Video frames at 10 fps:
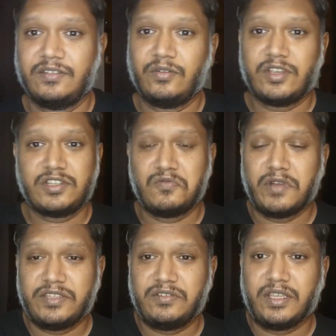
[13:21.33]

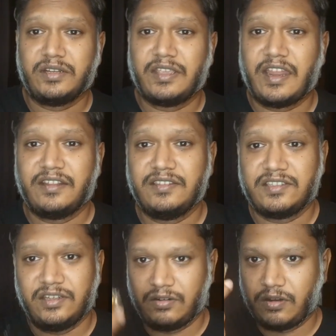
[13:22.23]
Occasion-wise, you can carry
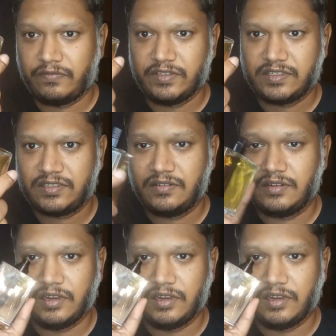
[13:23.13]
this in your office.